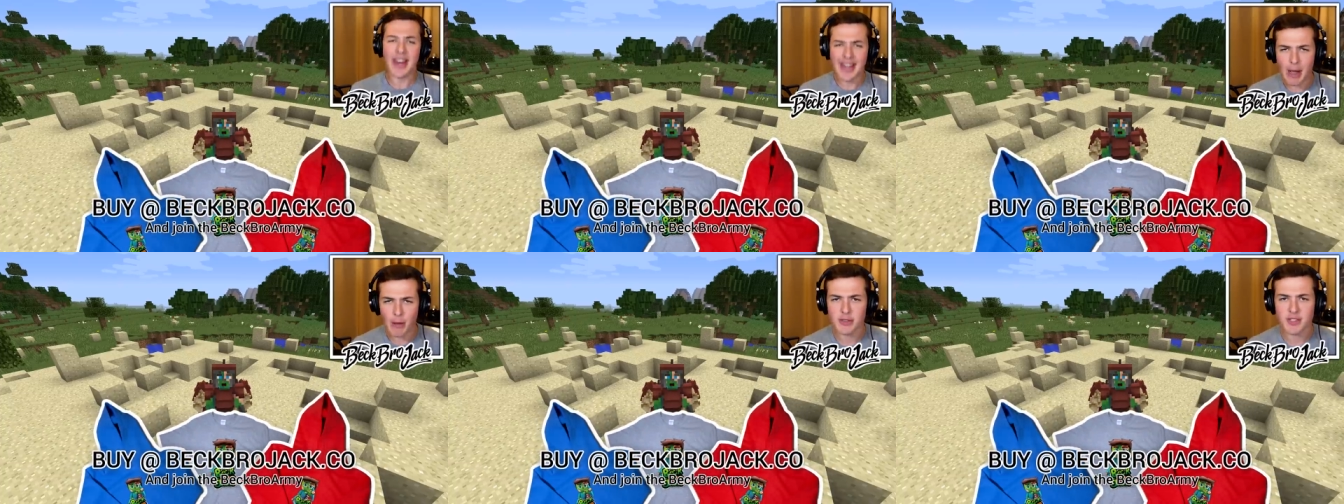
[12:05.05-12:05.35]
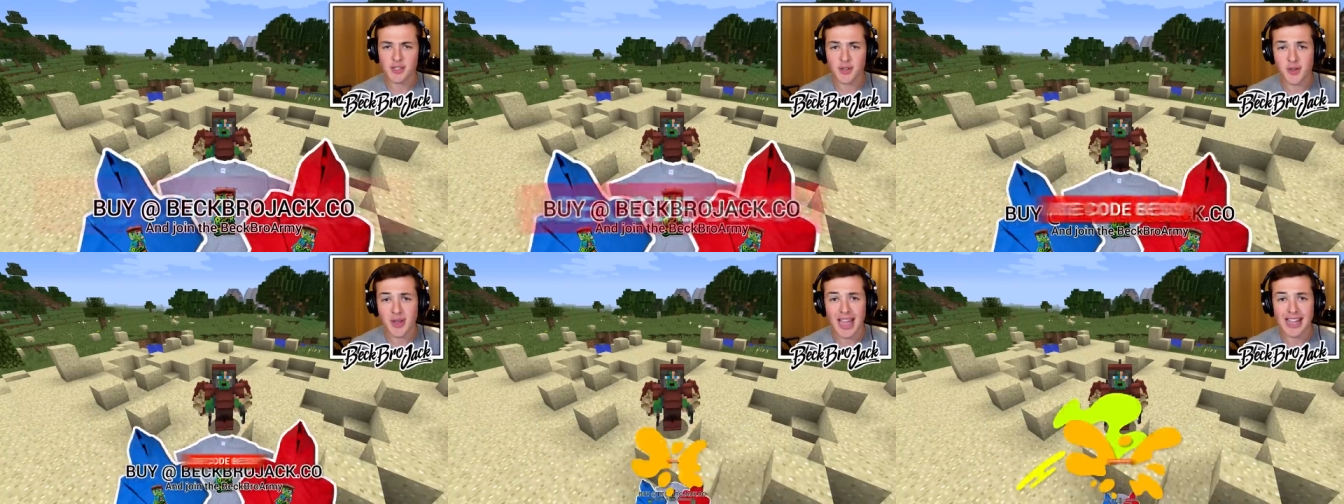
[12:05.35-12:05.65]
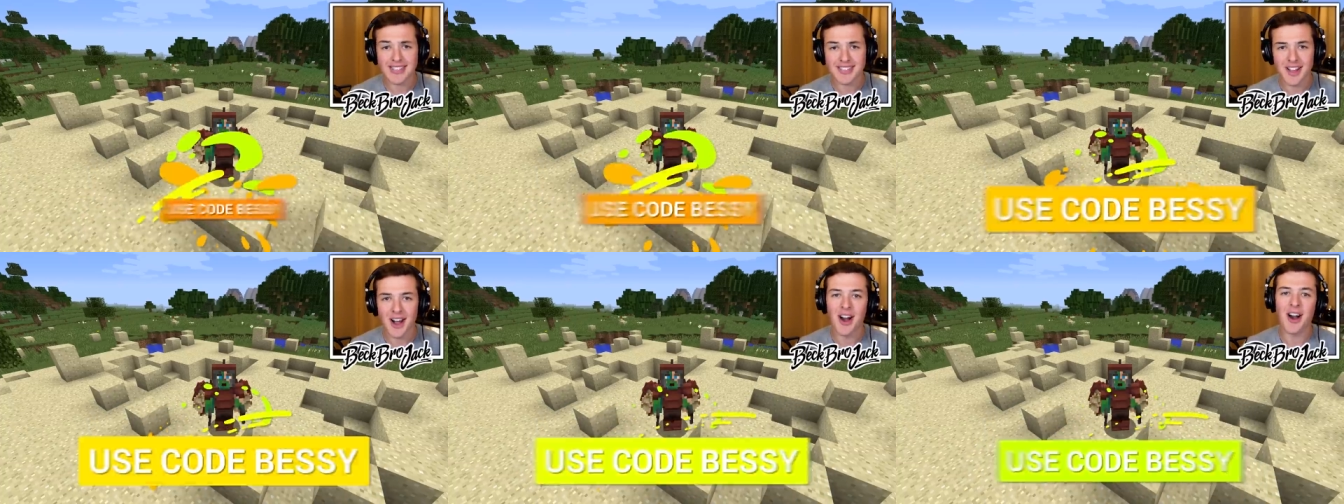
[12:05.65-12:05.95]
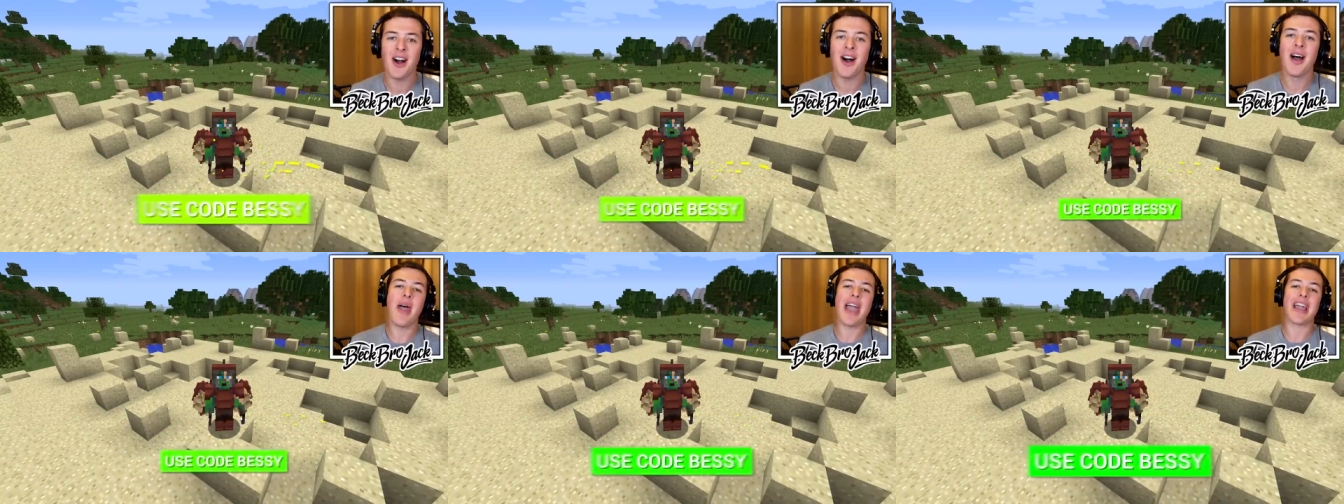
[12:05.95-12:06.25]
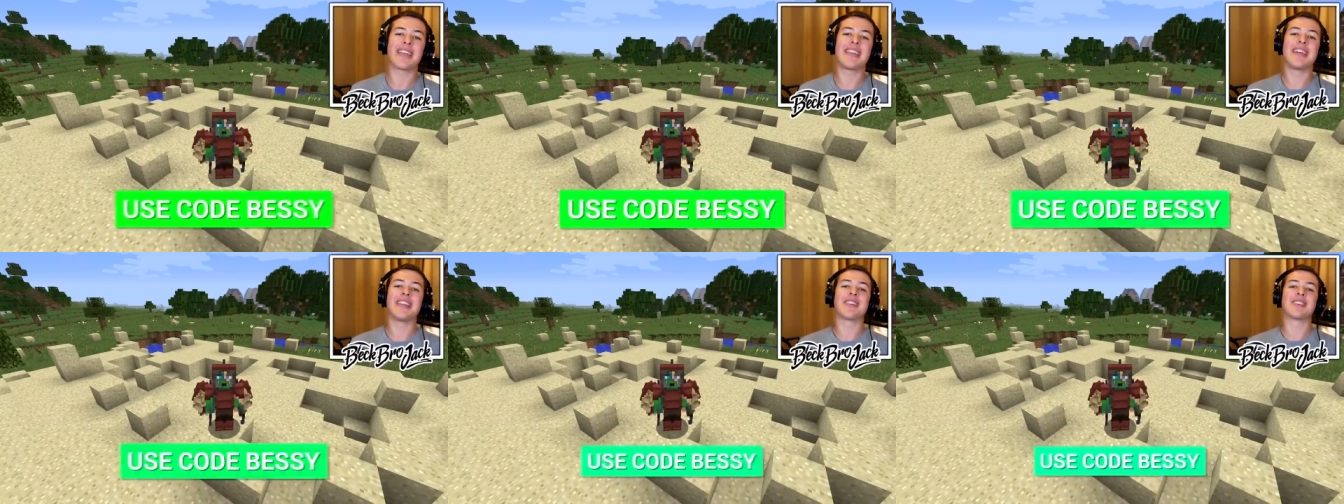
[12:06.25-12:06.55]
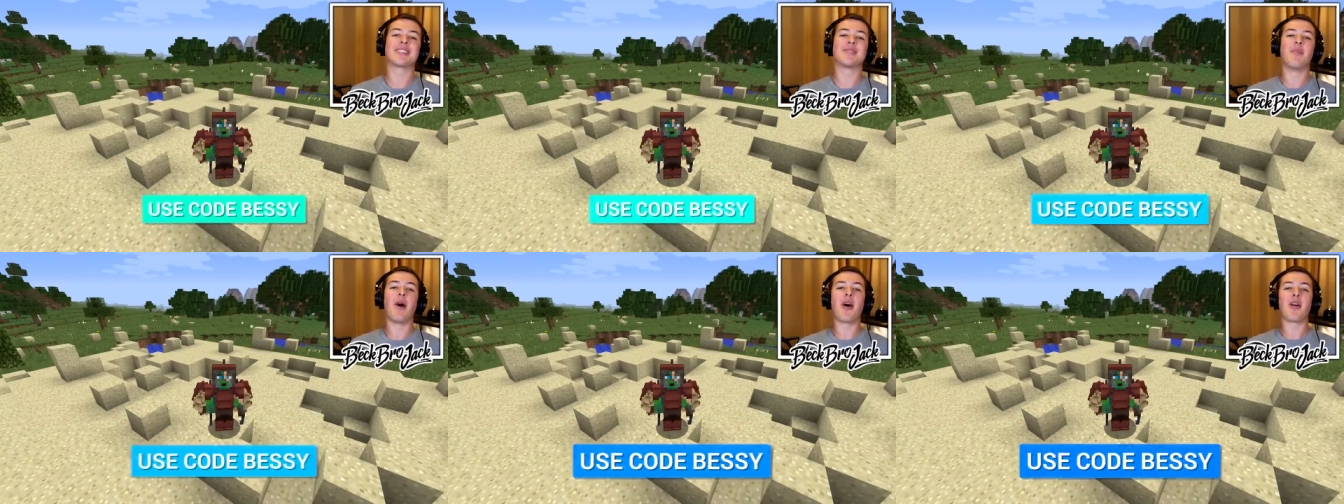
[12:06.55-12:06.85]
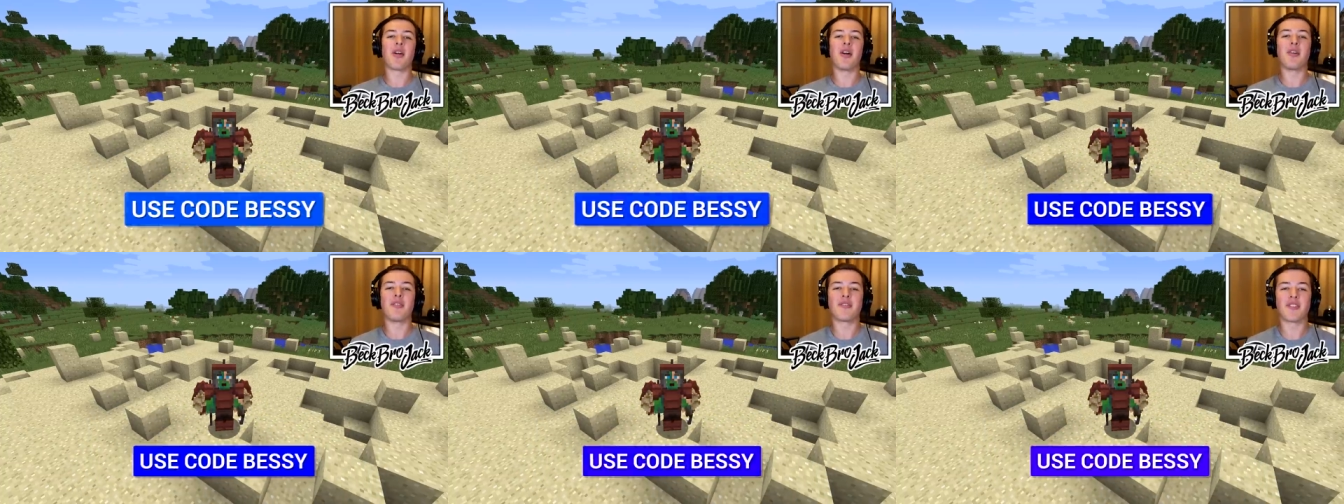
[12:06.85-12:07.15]
and I will see you guys all back again here
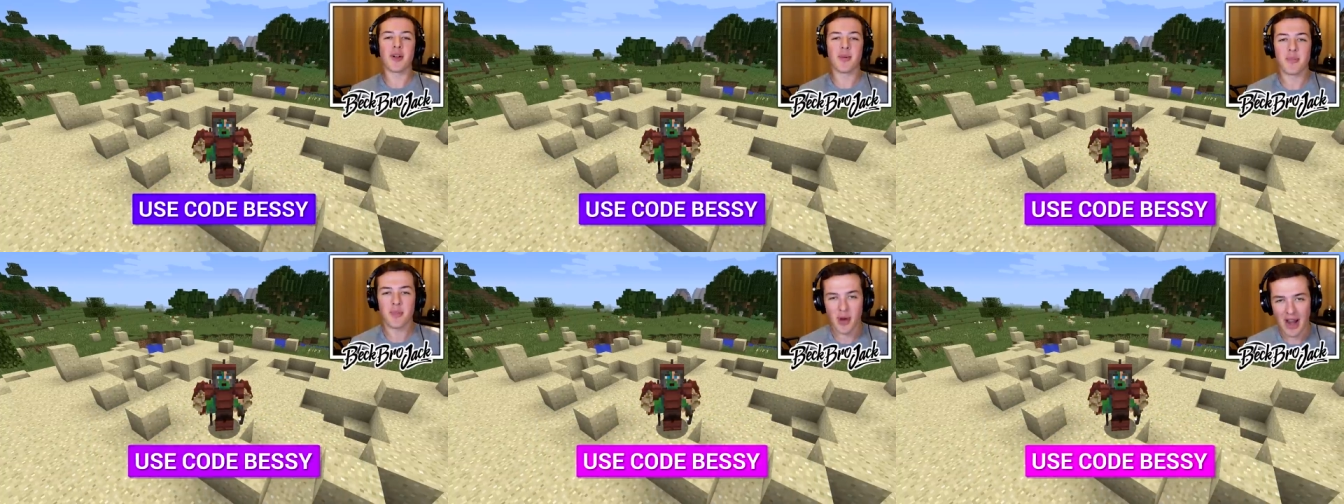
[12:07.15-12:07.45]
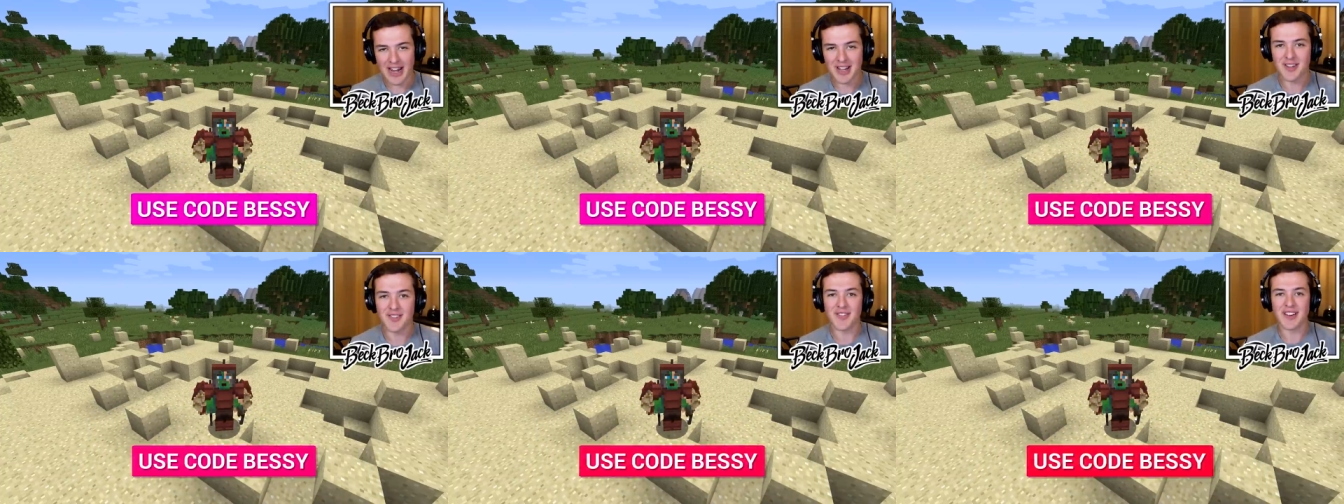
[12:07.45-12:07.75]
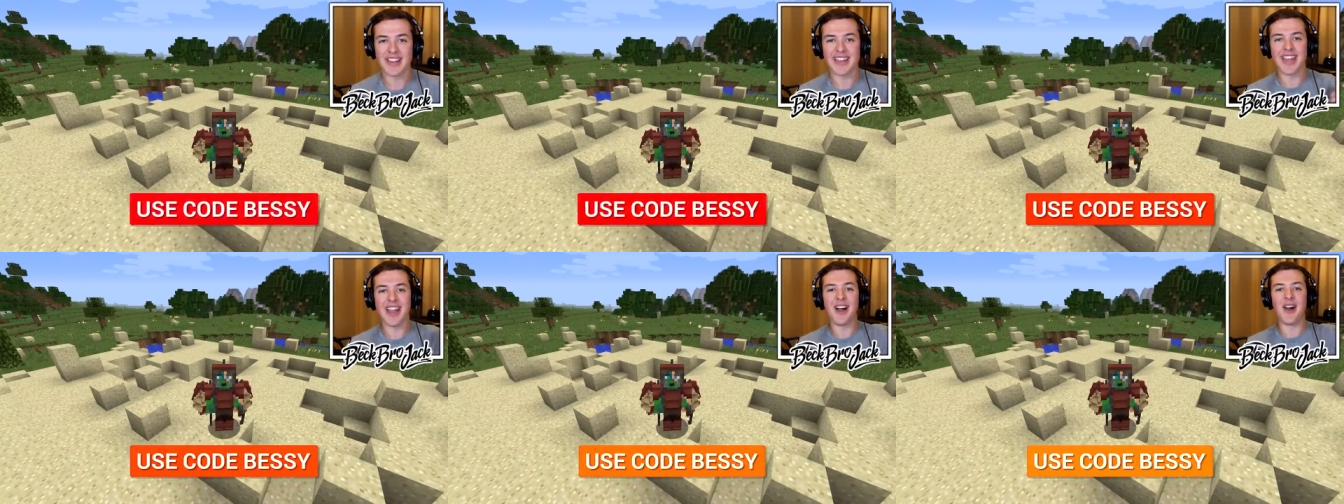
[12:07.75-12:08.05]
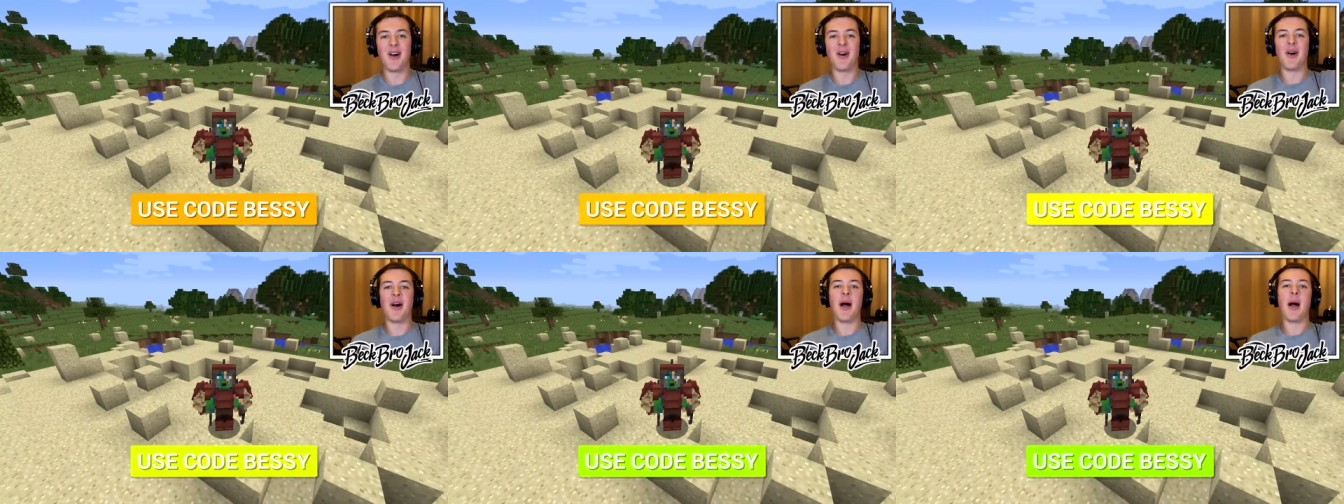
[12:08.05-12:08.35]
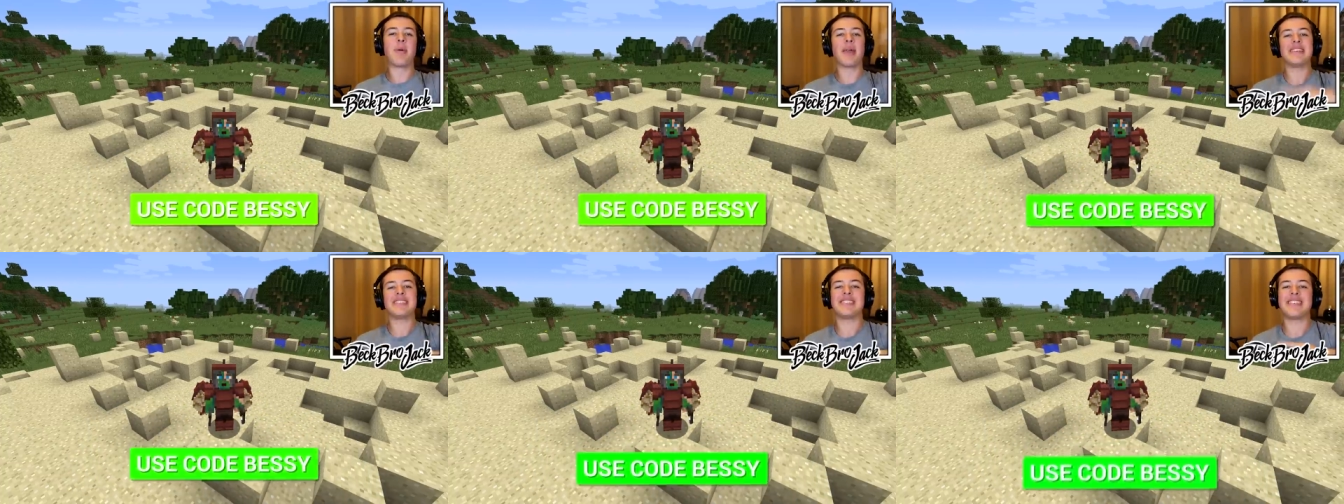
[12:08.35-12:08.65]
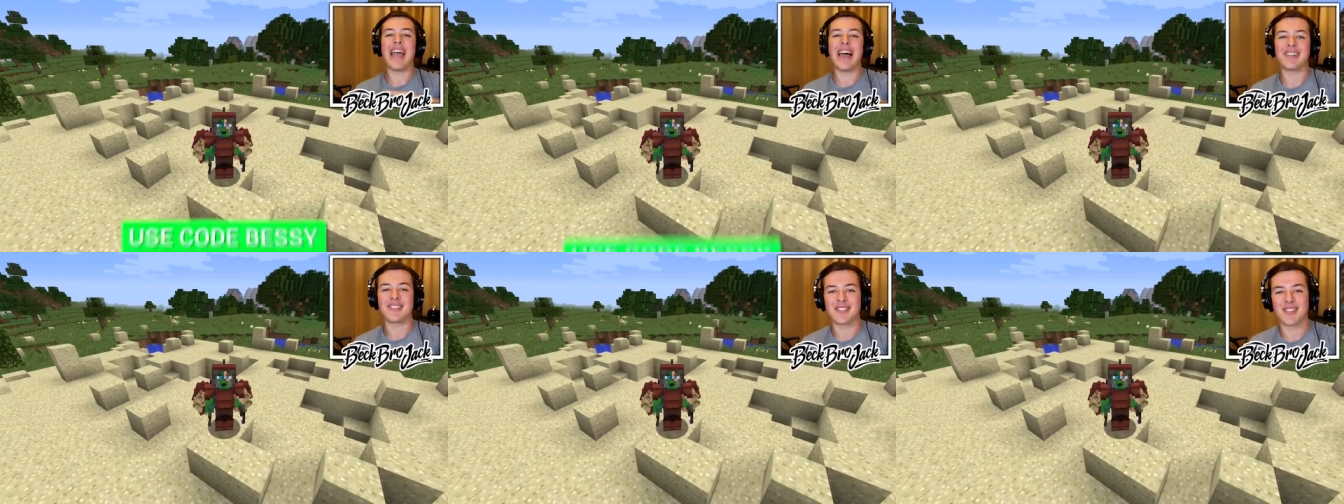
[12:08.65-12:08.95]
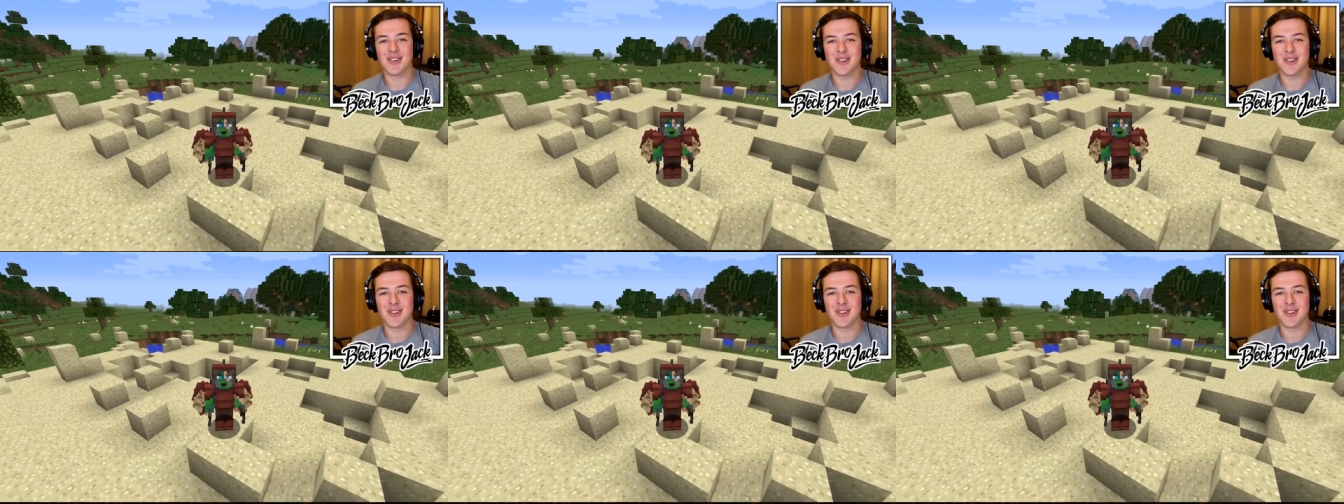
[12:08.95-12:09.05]
tomorrow for a brand new video. Peace out,